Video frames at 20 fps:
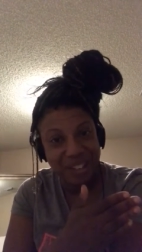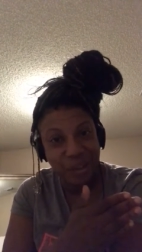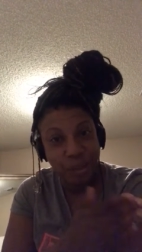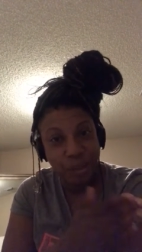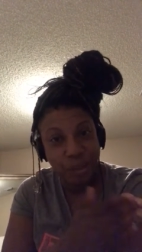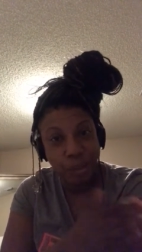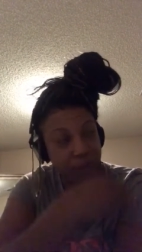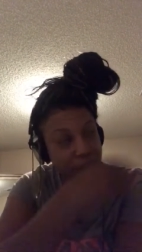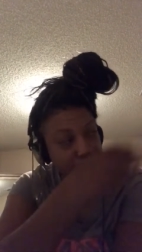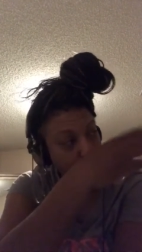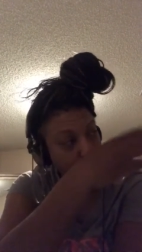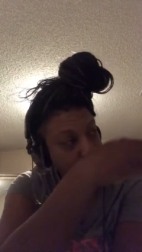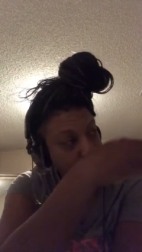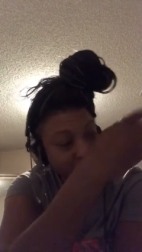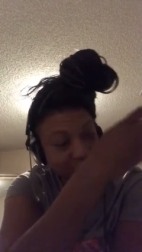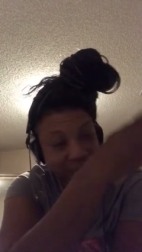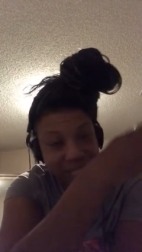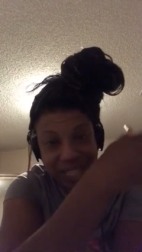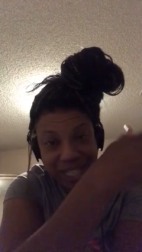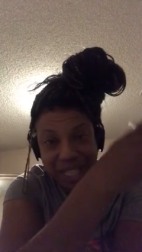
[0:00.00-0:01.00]
Whatever you
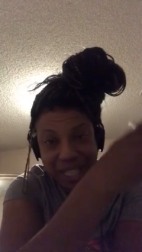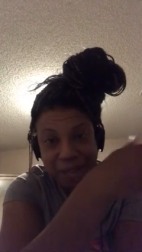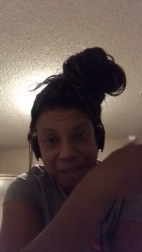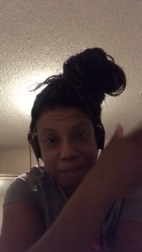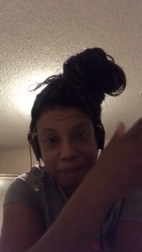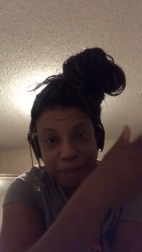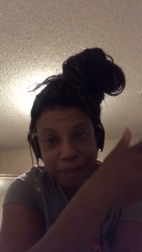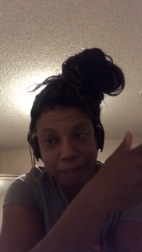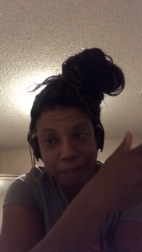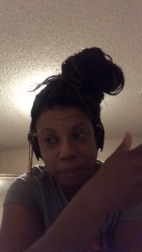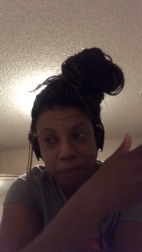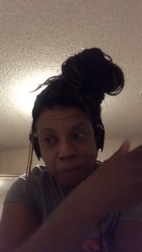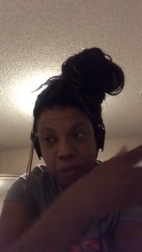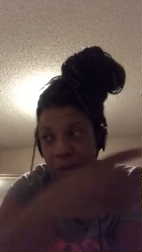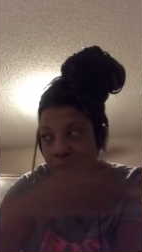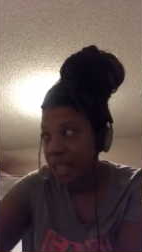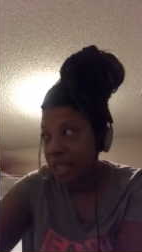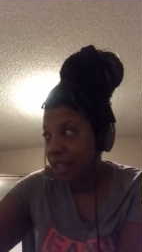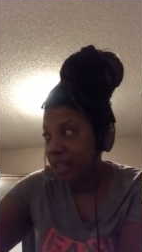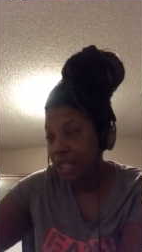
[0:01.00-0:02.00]
did to other people,
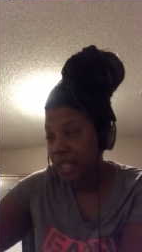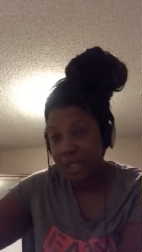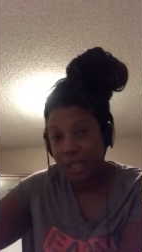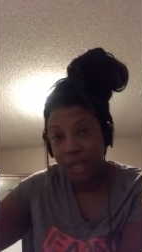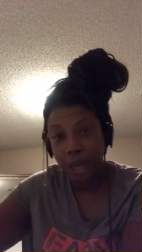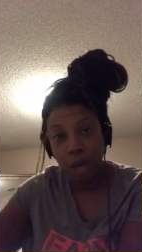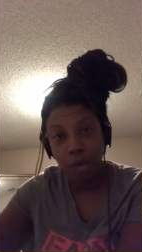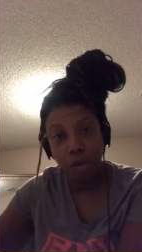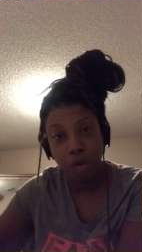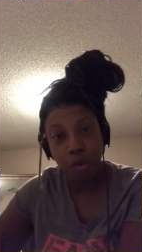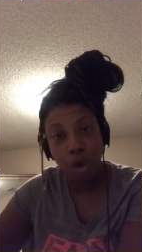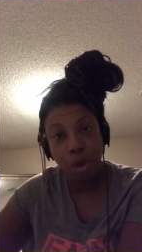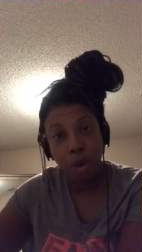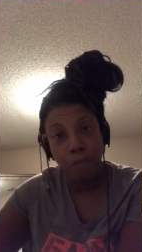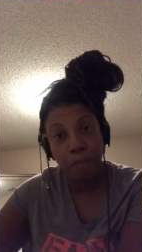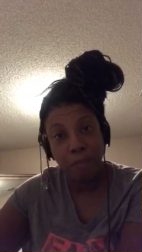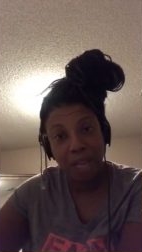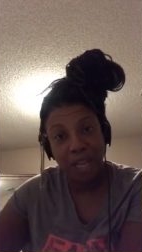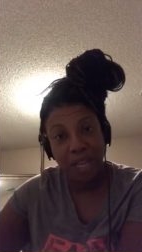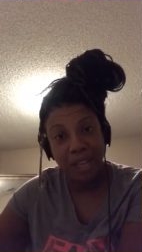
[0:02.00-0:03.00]
that's how you're going
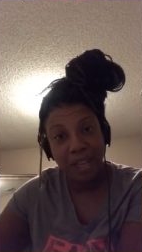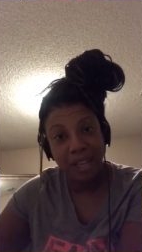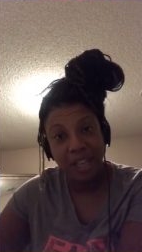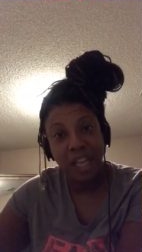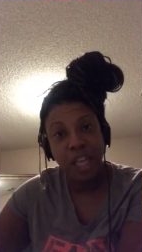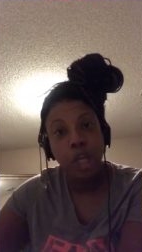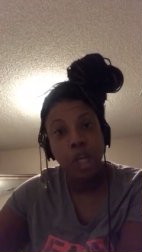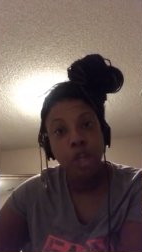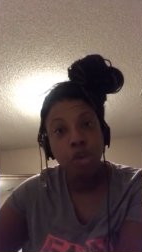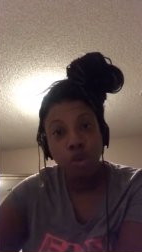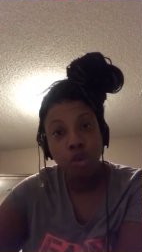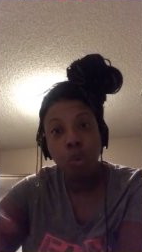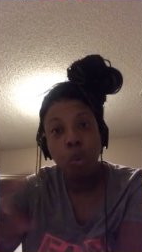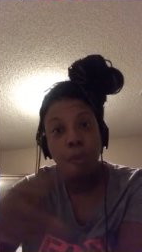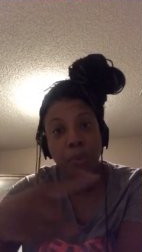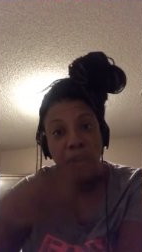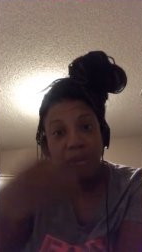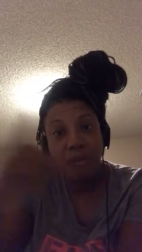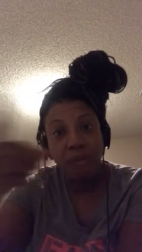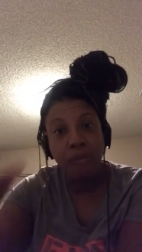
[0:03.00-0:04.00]
to meet. You will
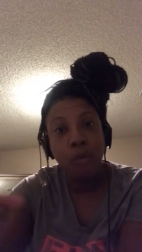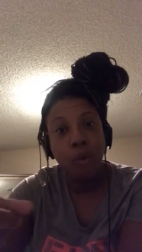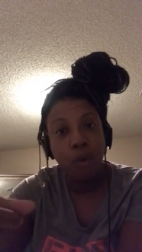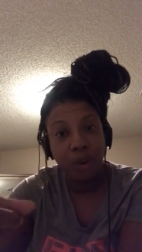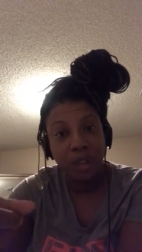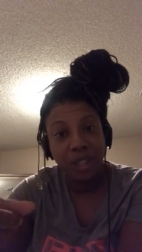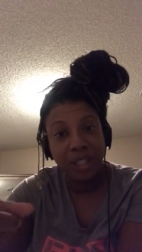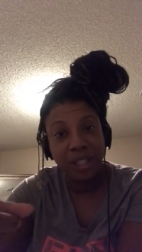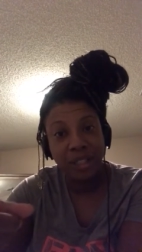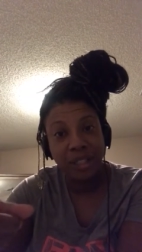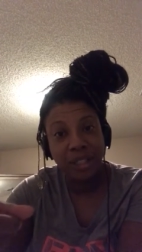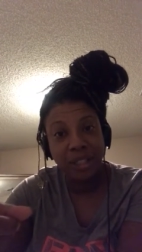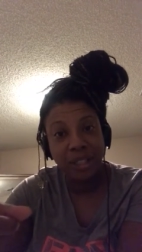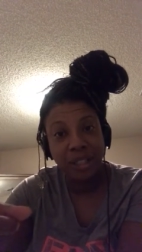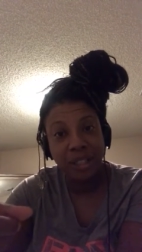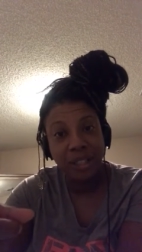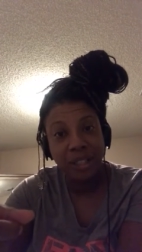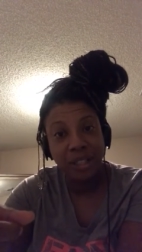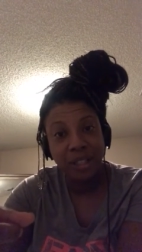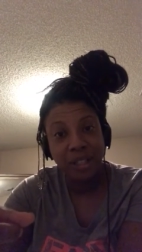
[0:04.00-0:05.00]
be forced
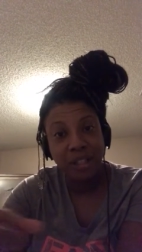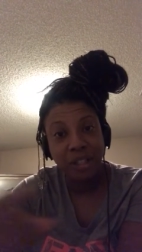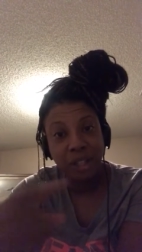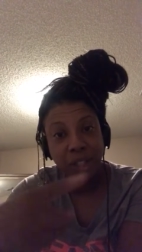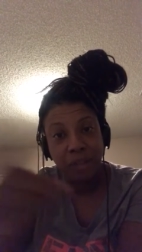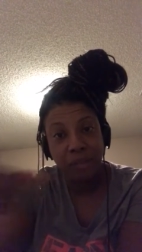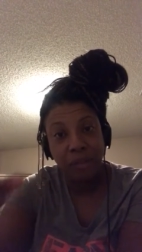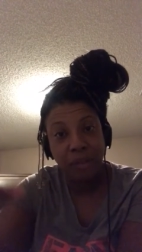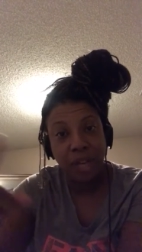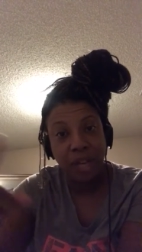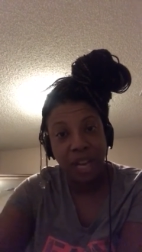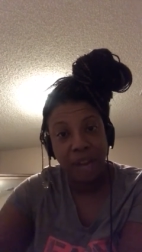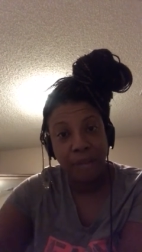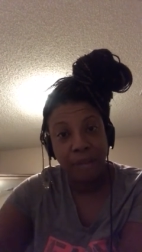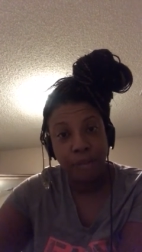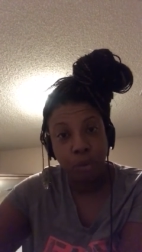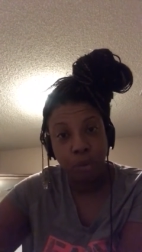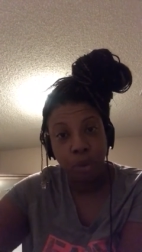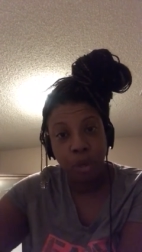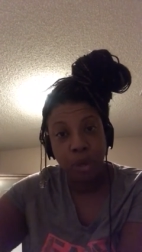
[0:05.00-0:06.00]
to live your
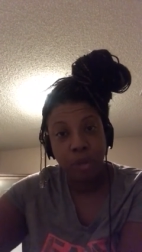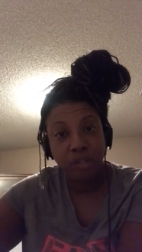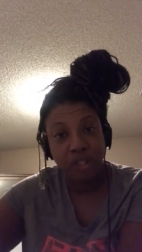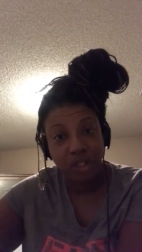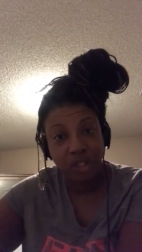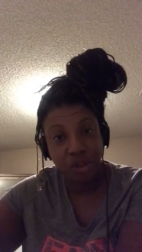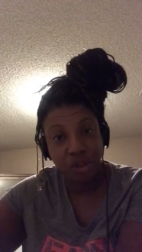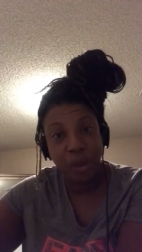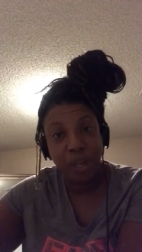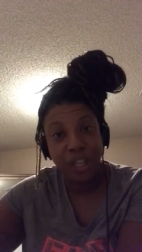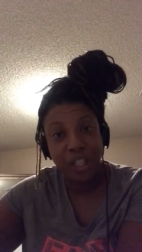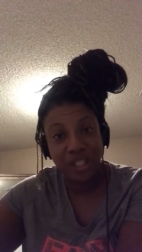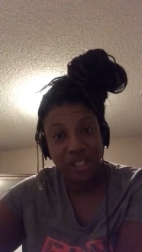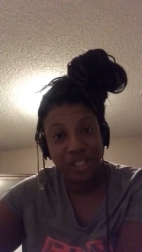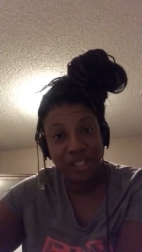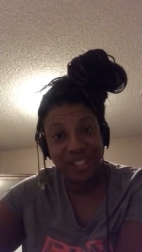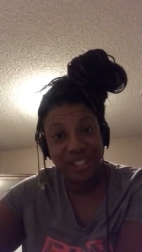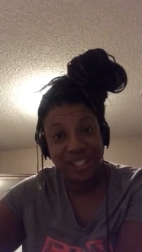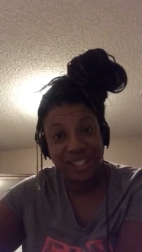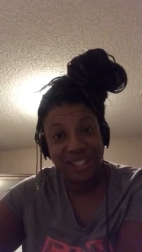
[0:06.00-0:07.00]
life through
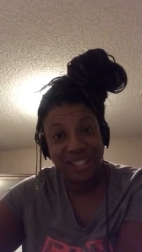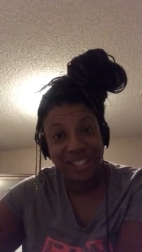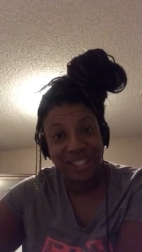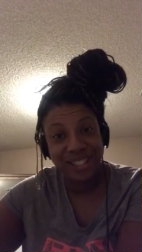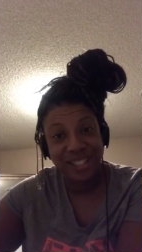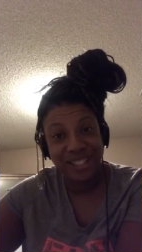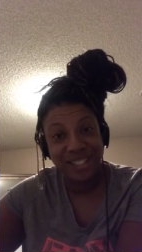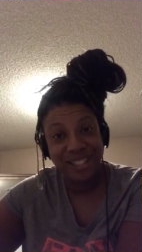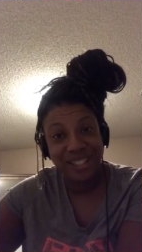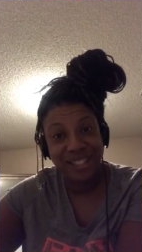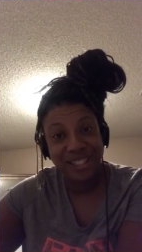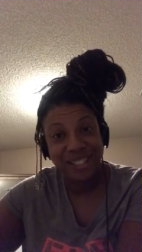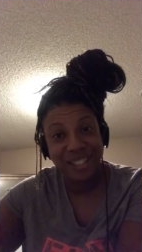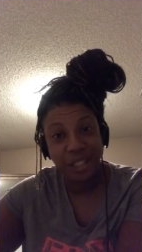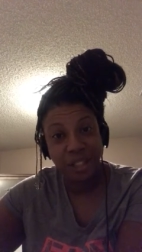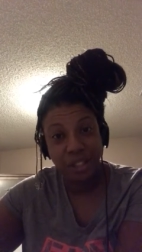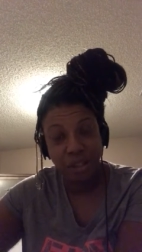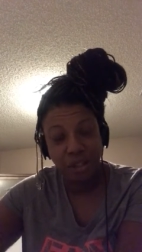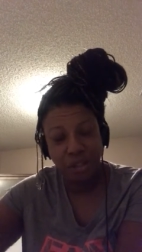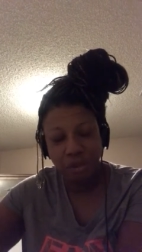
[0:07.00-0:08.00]
situations
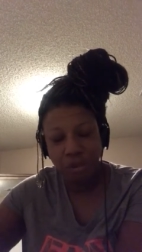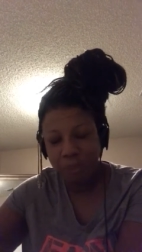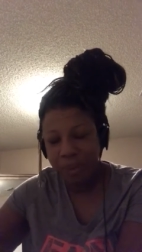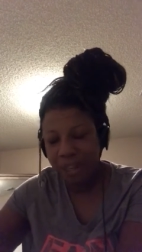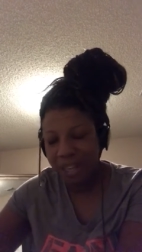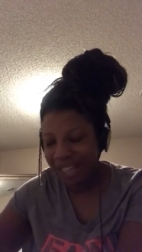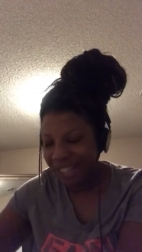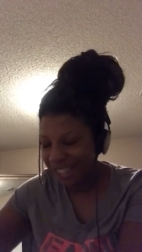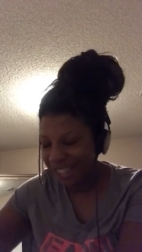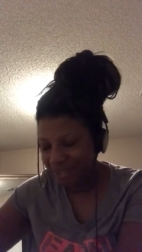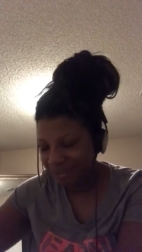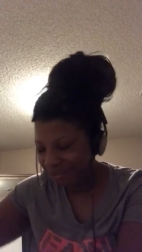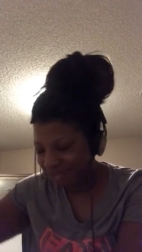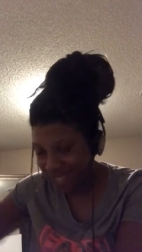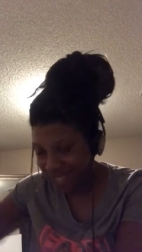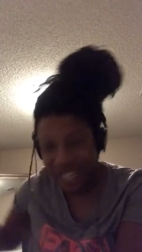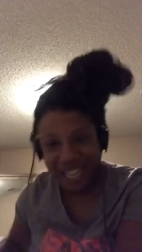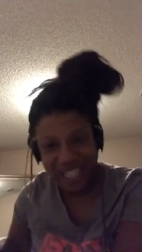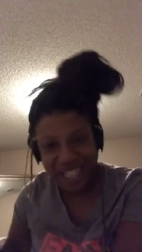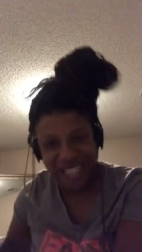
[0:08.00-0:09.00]
until you be like, I'm
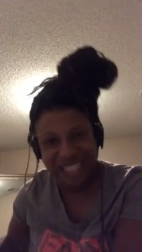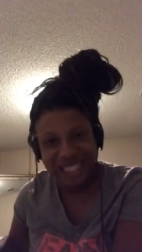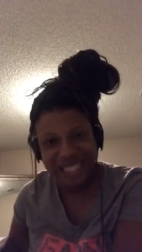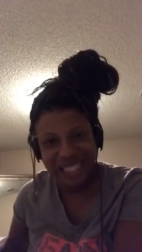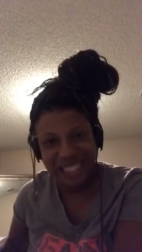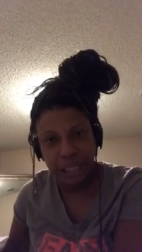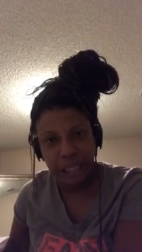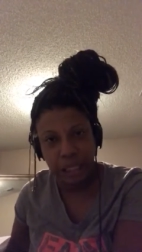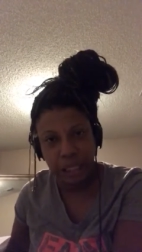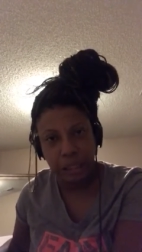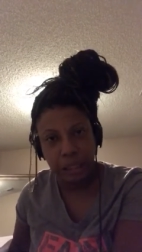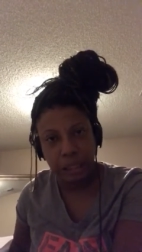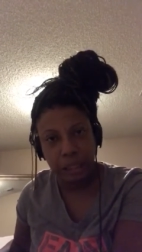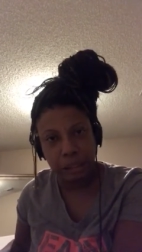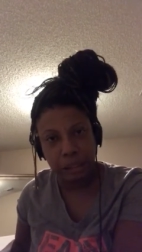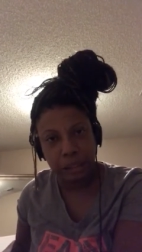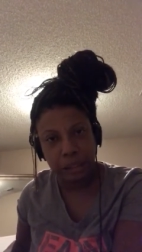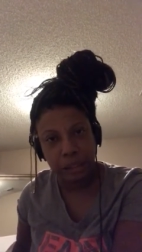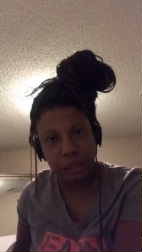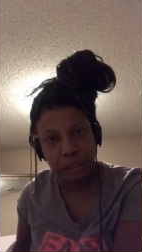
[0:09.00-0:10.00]
tired of seeing
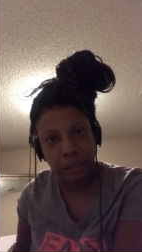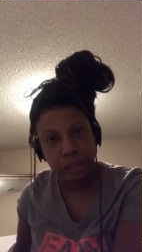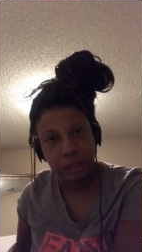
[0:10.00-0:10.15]
this.